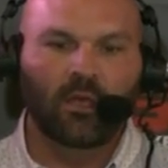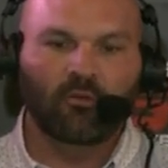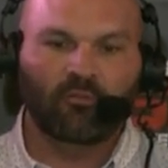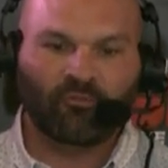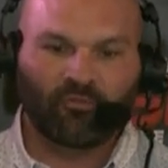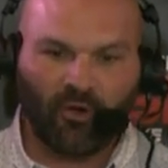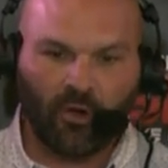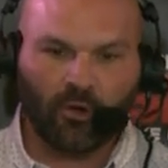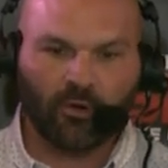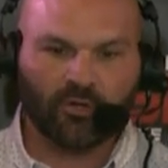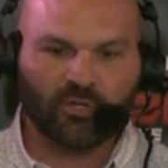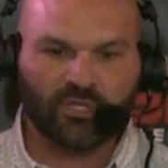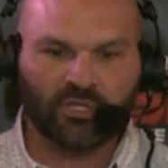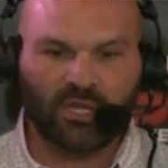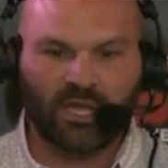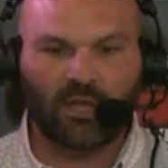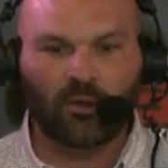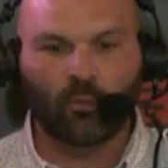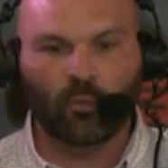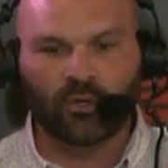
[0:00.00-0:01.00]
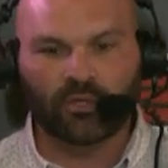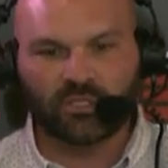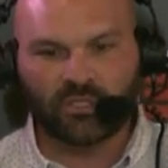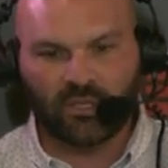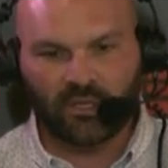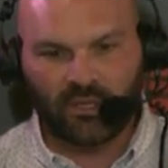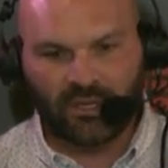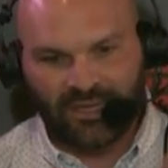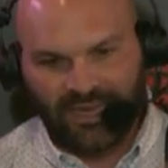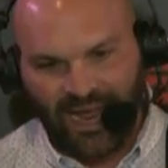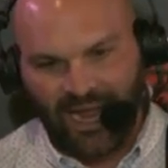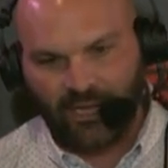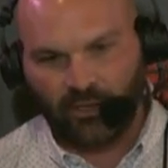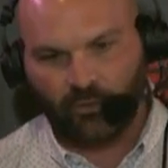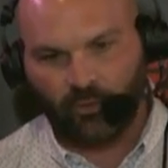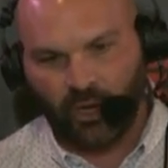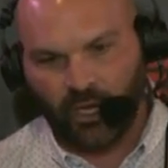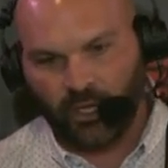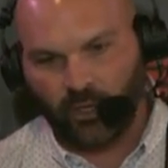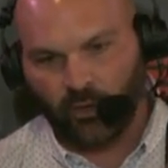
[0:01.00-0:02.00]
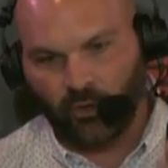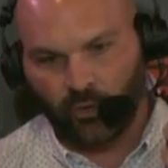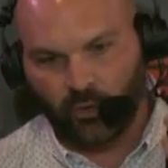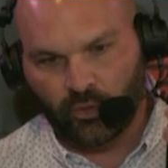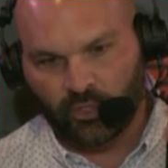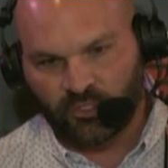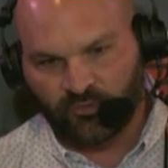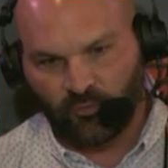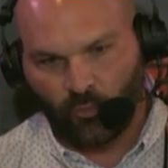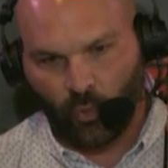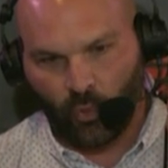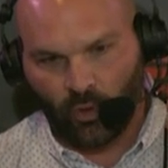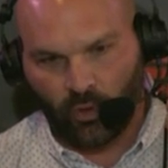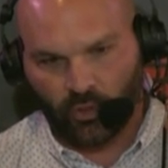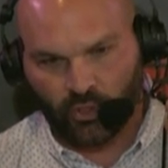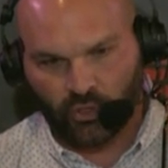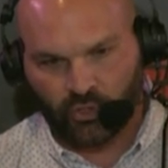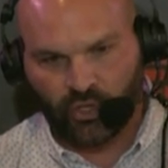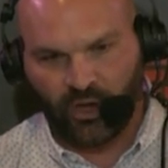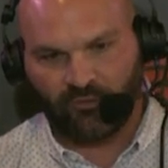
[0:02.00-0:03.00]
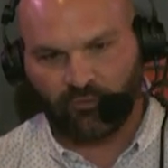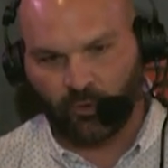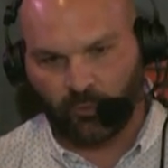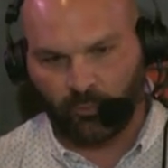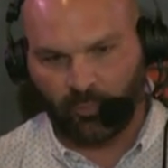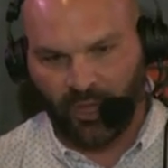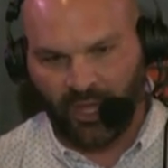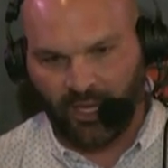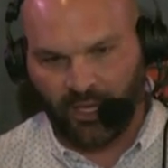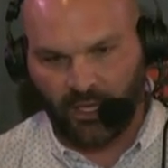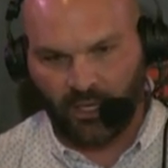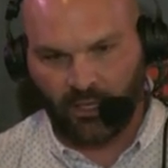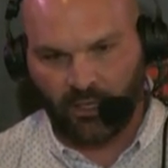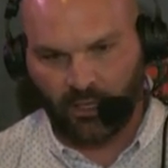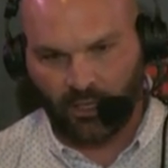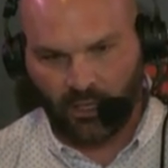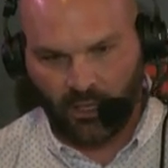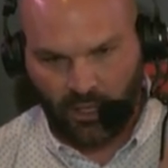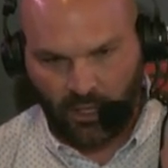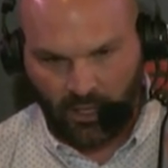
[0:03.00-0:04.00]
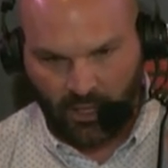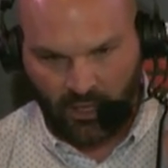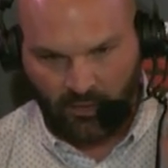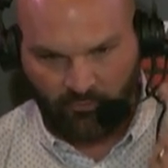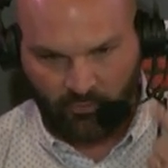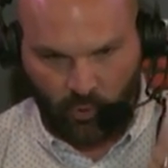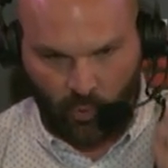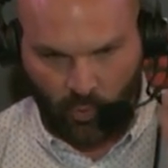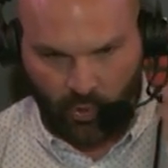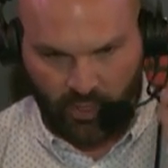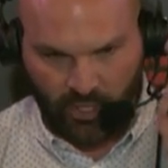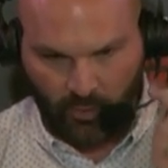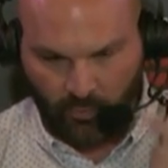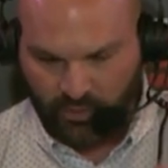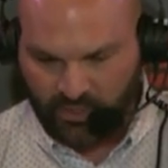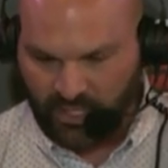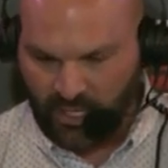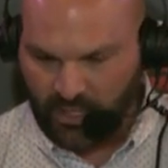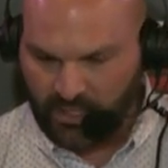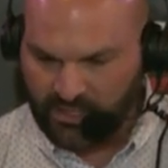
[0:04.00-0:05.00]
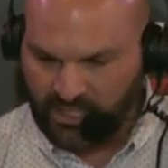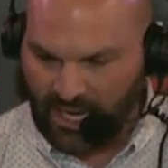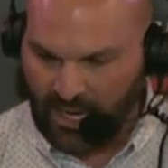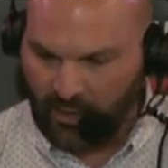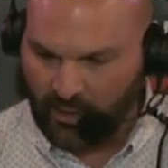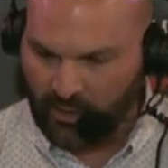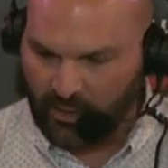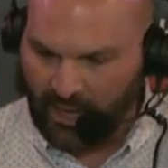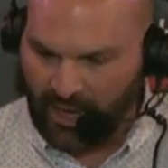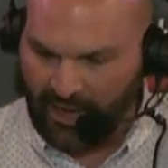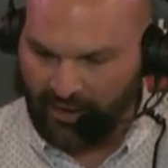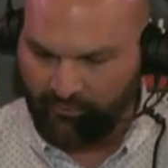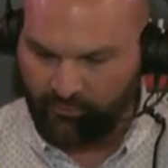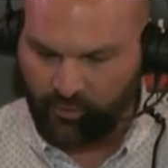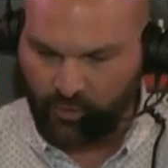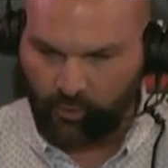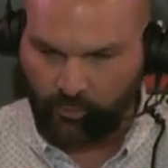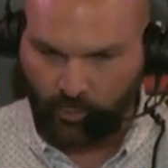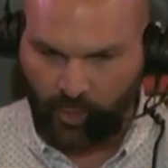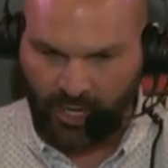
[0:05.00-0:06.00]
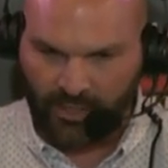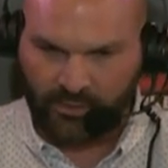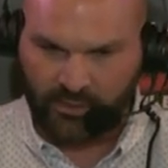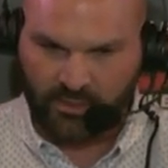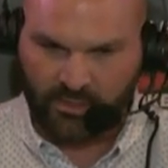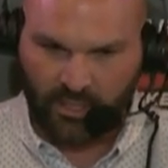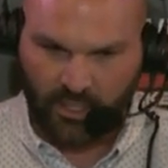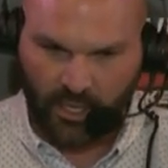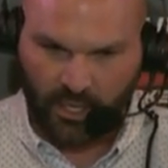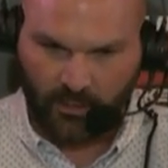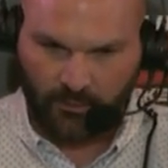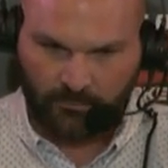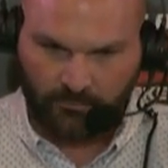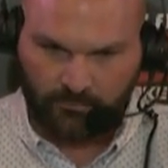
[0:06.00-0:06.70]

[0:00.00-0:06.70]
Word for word: First, it was not great news for Trevor Penning, uh, if you would. Here was Dennis Allen after practice today